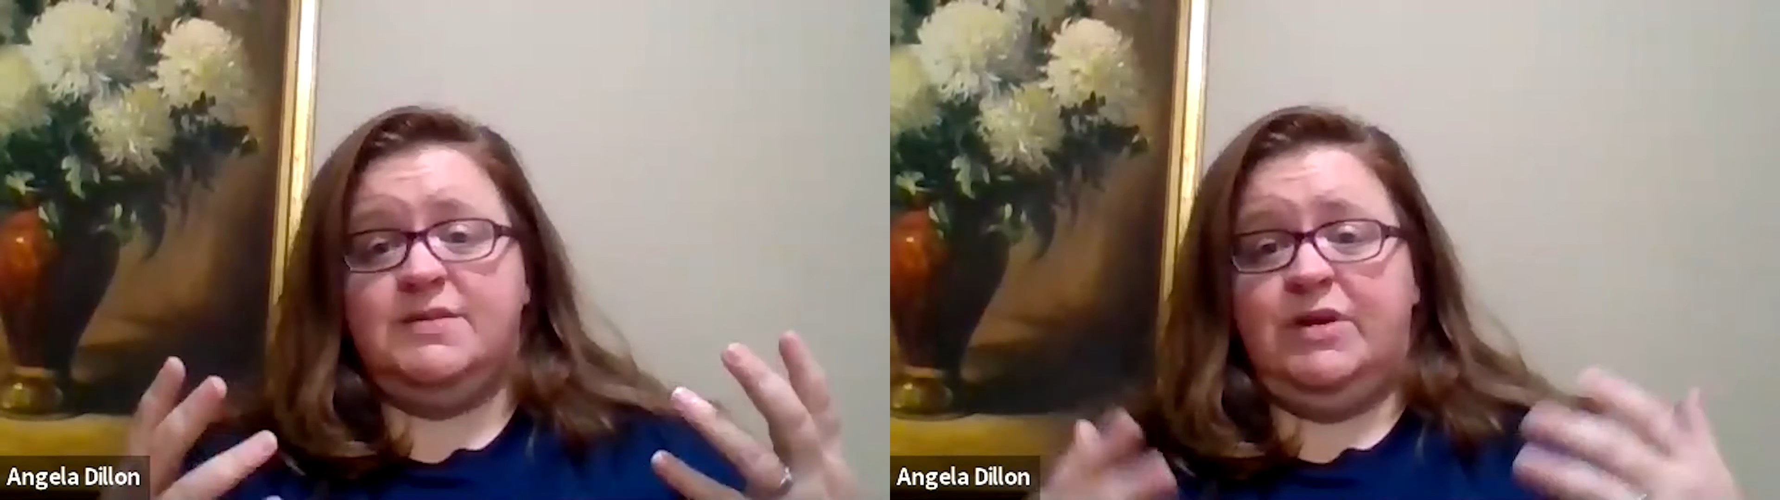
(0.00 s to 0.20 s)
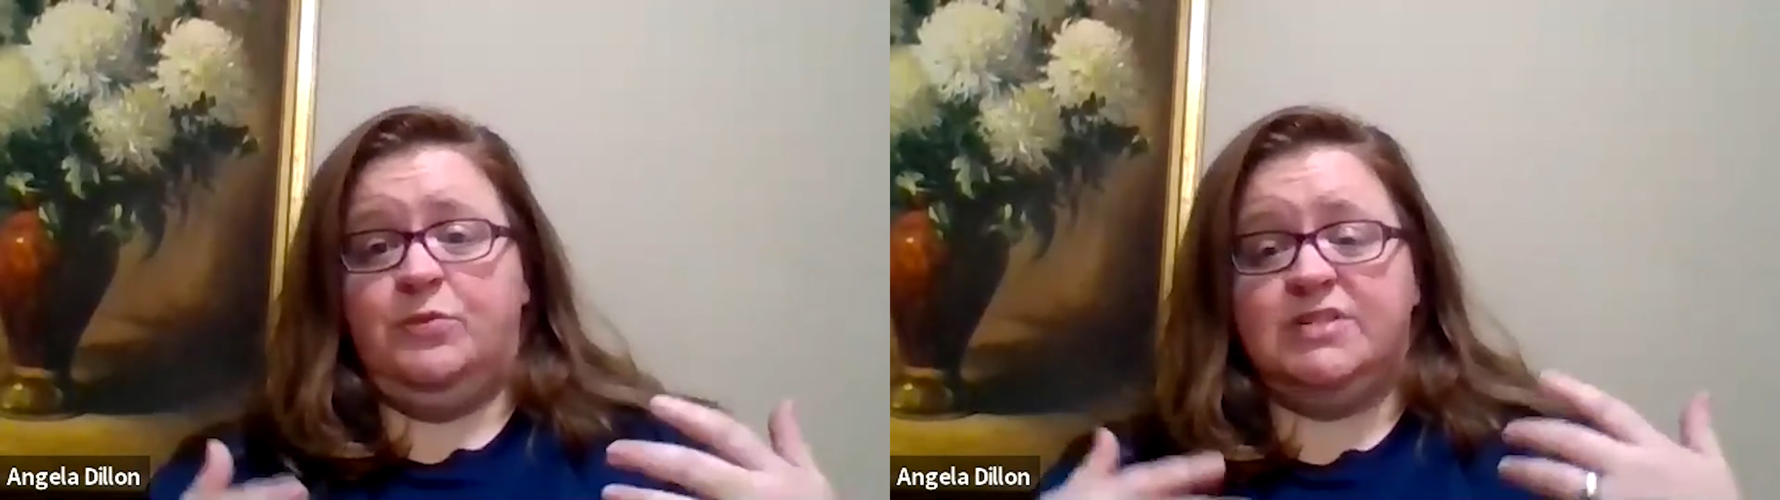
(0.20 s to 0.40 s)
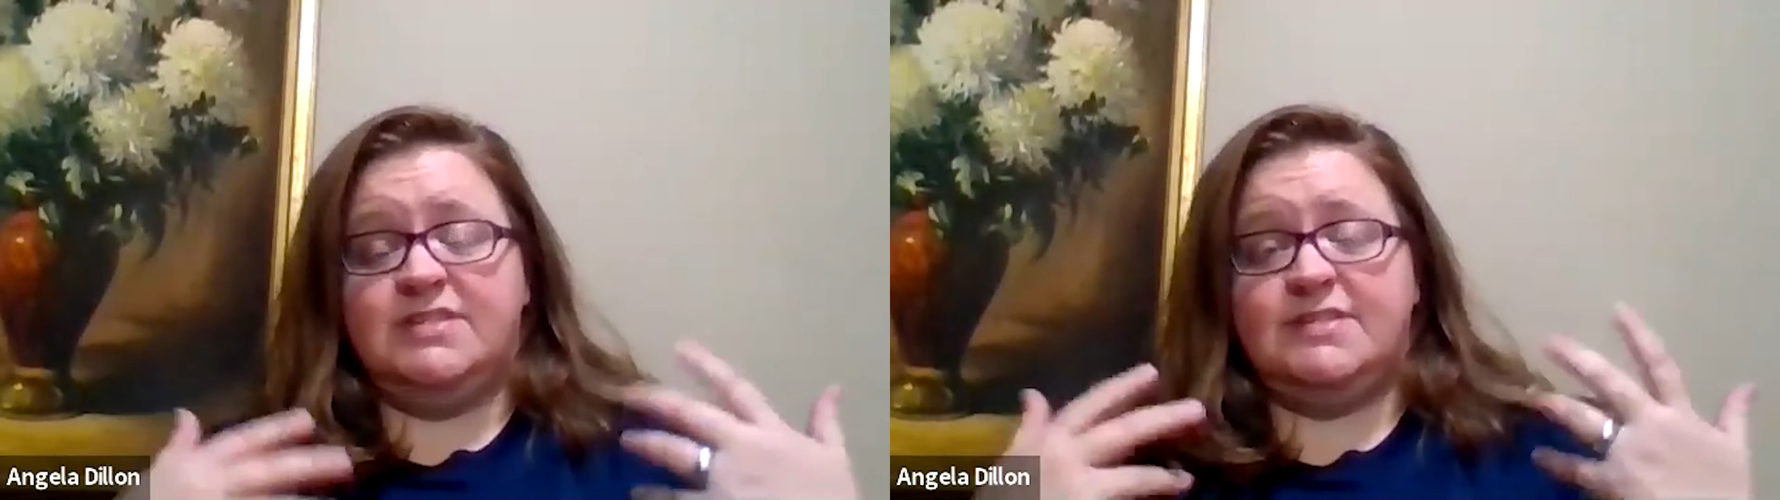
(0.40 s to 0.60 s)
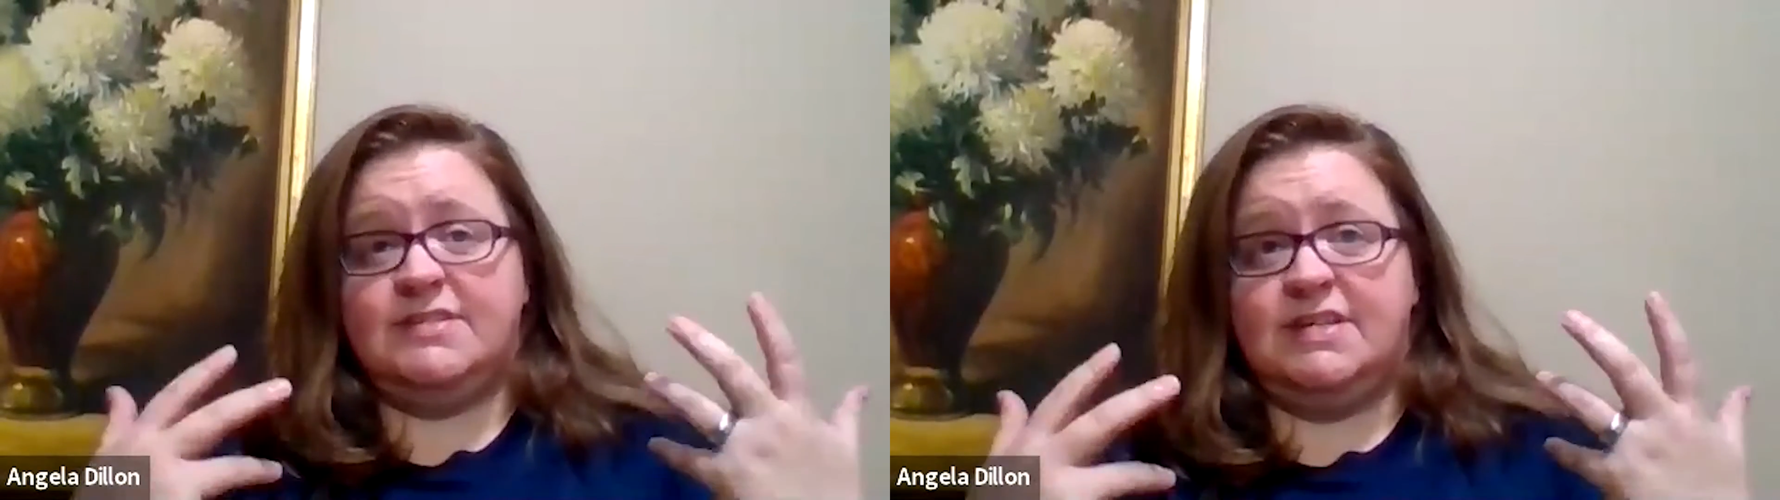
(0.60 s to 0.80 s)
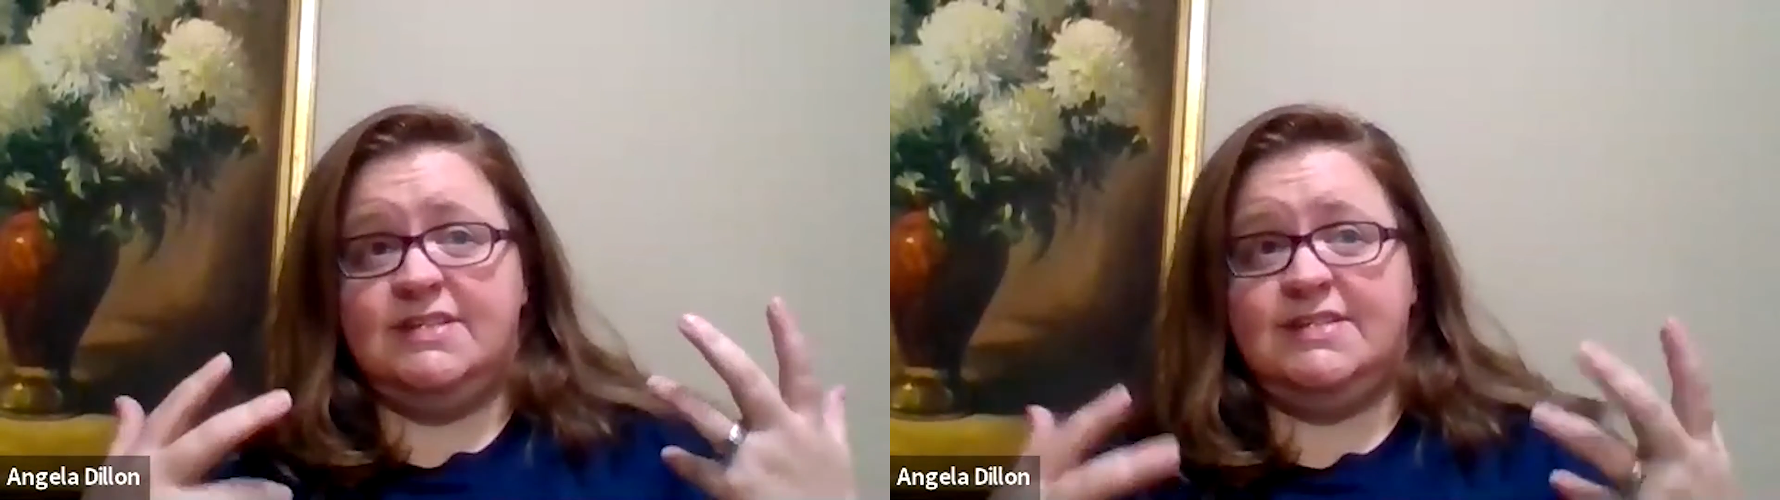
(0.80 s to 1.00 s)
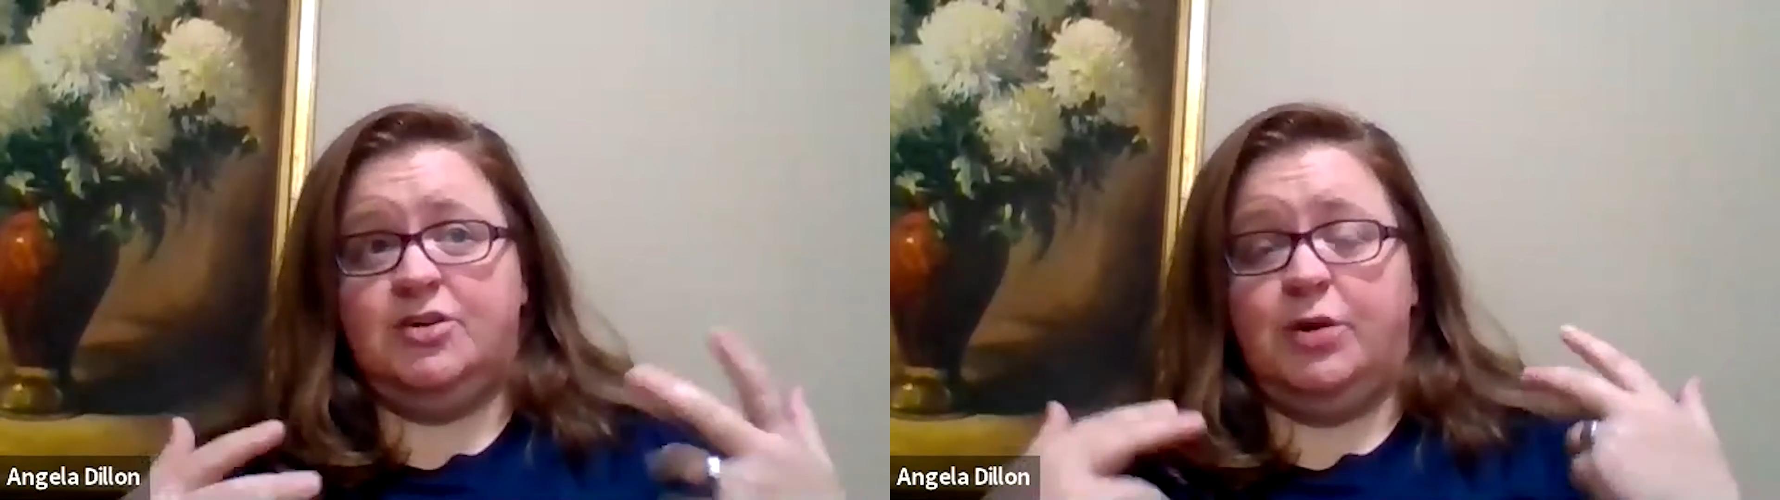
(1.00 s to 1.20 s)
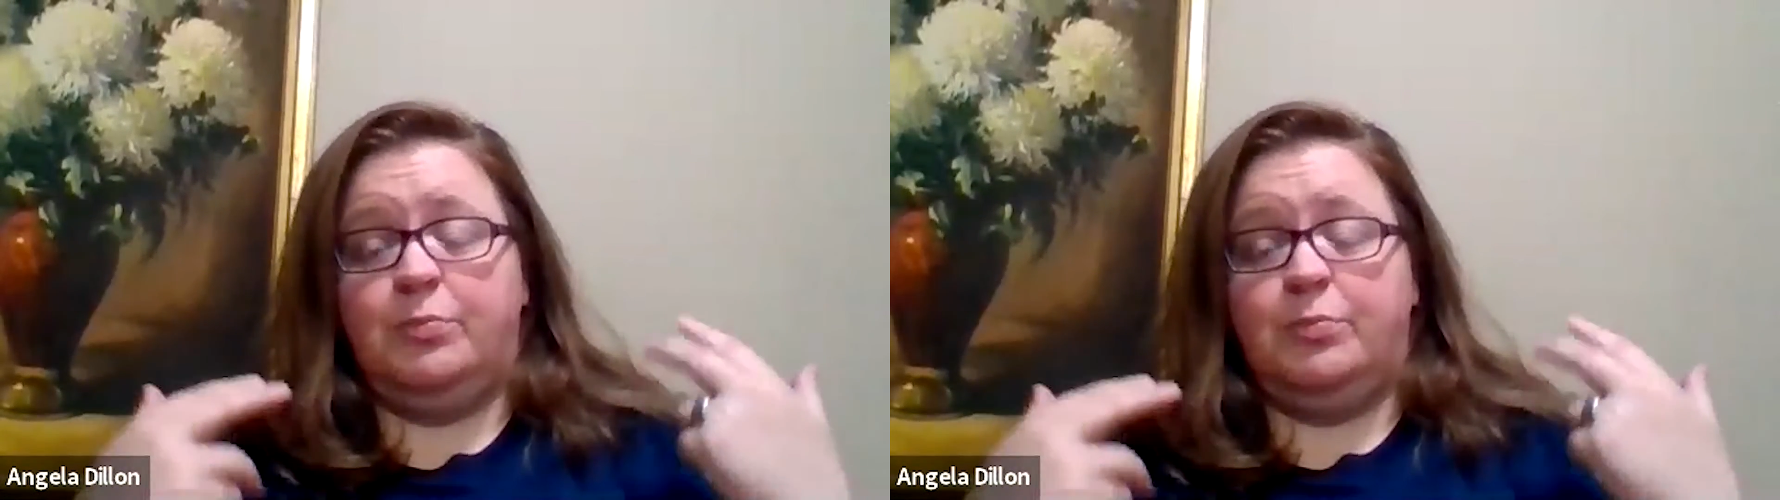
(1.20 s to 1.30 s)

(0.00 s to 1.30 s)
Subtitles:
to be what's considered